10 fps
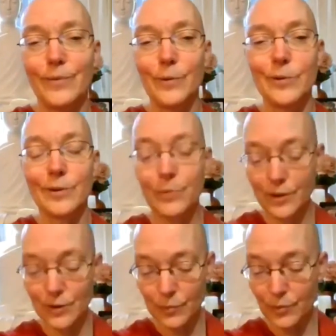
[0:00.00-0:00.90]
there was a
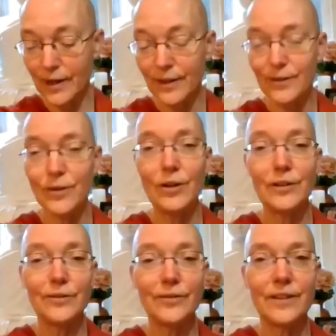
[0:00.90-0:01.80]
big surprise.
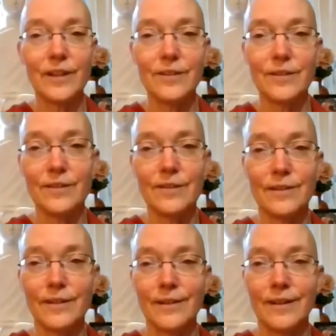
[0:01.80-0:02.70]
All of the
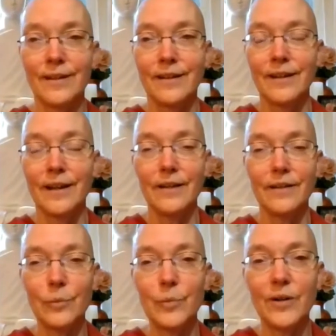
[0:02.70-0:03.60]
cousins
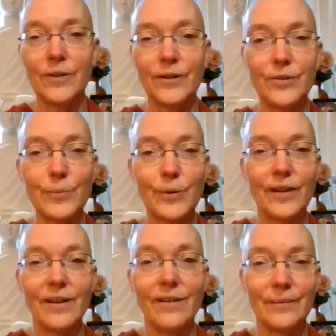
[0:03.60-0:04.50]
and their partners were
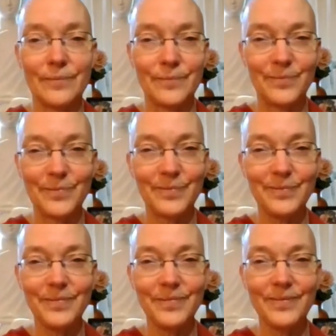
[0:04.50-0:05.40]
there
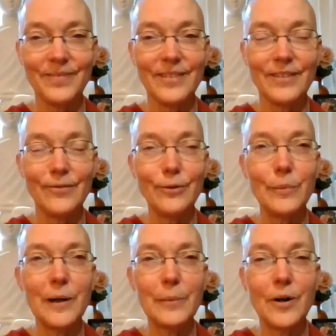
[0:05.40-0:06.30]

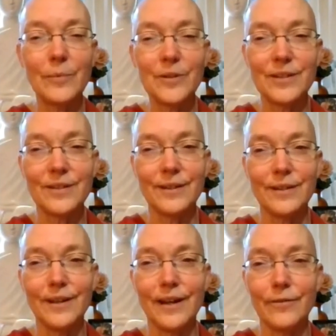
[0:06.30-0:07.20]
for my mom to
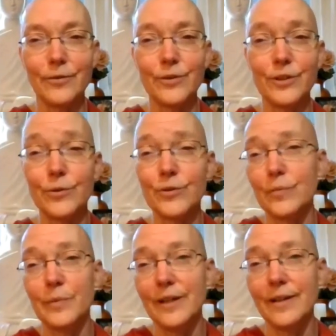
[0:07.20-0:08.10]
see after
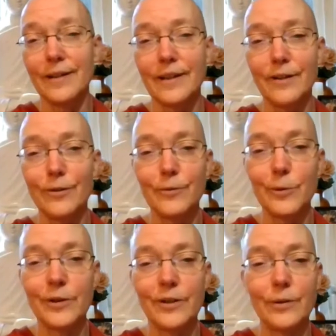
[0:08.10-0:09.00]
years of being in
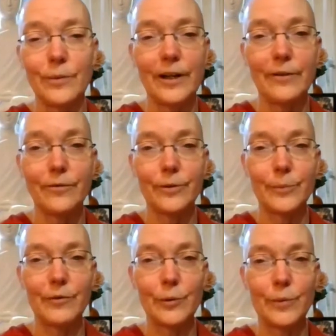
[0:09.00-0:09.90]
California, away
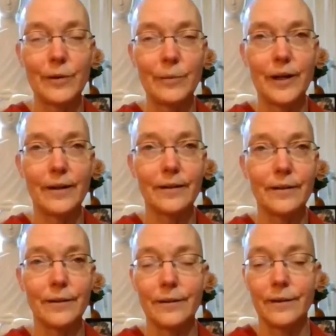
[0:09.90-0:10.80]
from everyone, back
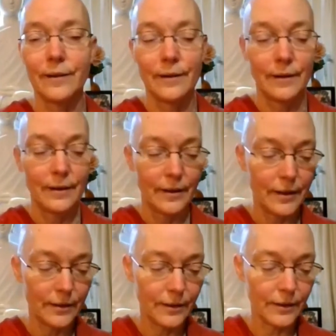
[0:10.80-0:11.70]
in
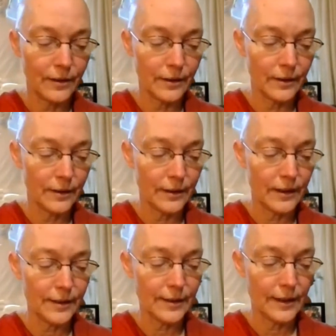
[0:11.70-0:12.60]

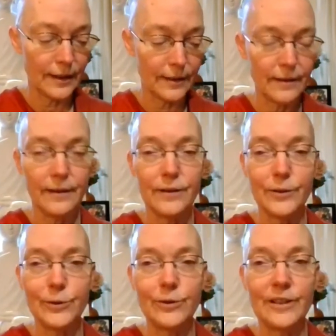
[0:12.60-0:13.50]
Indiana and
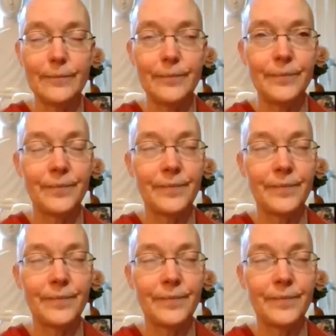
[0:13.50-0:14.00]
Illinois.